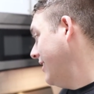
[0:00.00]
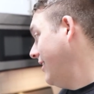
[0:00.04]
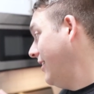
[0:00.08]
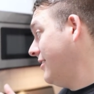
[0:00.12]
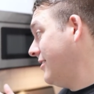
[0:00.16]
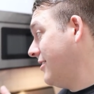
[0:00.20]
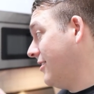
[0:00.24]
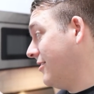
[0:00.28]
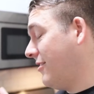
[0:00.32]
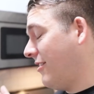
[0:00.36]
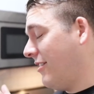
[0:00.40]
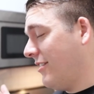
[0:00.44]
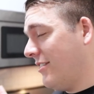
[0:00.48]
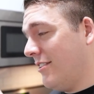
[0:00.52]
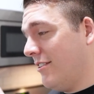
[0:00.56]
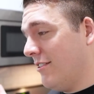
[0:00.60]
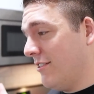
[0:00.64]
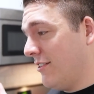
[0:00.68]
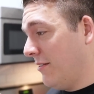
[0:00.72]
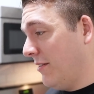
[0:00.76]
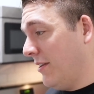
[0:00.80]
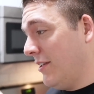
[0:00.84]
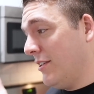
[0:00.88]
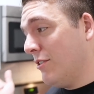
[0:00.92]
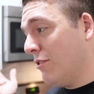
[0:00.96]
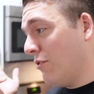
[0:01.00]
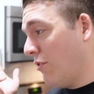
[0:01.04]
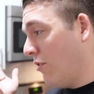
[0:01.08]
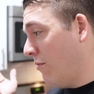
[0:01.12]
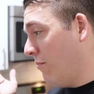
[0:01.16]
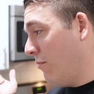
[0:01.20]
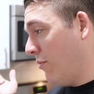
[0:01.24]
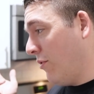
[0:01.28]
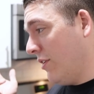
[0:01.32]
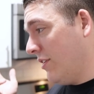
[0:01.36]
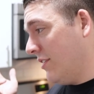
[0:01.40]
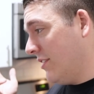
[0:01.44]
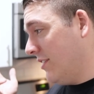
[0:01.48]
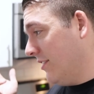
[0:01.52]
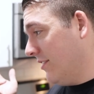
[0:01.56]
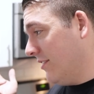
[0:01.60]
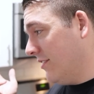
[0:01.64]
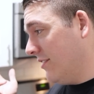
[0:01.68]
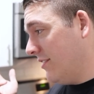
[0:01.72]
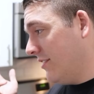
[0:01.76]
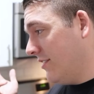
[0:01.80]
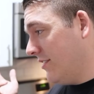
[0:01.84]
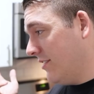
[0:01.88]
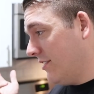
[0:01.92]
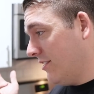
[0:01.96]
He's exhausted or something, he's a grown boy
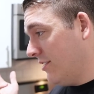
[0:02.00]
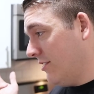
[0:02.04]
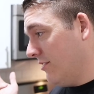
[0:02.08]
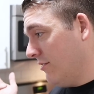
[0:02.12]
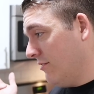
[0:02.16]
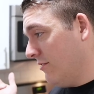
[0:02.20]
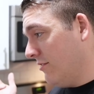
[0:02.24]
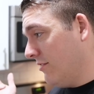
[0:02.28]
still. Still,